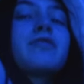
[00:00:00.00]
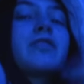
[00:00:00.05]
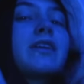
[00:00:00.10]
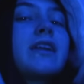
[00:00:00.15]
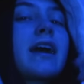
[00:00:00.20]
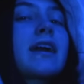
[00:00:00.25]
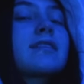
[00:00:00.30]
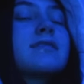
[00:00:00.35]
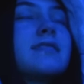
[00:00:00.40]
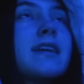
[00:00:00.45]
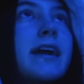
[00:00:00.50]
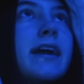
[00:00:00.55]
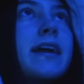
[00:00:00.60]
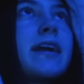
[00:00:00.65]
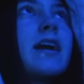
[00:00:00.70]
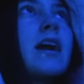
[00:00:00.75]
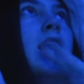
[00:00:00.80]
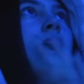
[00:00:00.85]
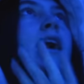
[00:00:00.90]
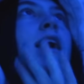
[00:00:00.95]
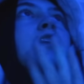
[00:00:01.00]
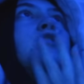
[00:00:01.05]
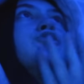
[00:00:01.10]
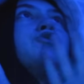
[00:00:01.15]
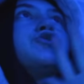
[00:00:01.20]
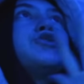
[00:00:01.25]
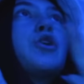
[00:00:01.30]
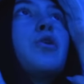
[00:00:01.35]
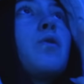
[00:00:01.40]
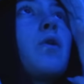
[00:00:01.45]
for the next day.
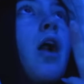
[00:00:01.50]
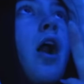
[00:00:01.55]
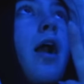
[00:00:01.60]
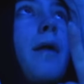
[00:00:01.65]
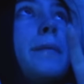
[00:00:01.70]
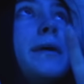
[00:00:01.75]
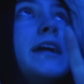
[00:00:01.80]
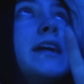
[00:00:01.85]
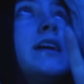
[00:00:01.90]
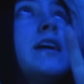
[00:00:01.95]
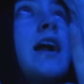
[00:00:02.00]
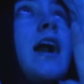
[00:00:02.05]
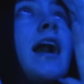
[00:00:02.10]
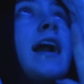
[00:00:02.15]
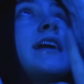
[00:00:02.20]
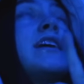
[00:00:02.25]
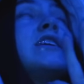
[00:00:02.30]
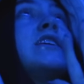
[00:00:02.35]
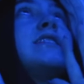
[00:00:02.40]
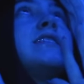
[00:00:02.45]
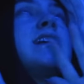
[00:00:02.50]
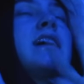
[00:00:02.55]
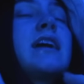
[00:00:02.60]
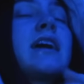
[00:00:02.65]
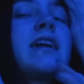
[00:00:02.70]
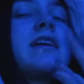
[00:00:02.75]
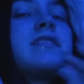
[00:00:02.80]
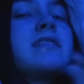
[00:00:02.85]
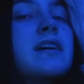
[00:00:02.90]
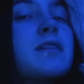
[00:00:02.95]
So calming. I
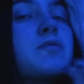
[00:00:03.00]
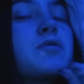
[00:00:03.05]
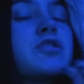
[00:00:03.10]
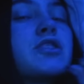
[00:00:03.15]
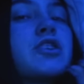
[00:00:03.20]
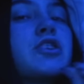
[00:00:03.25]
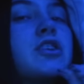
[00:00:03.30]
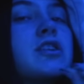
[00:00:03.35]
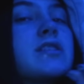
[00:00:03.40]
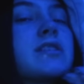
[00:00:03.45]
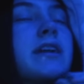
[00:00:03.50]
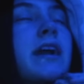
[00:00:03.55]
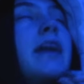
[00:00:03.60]
10 out of 10 would suggest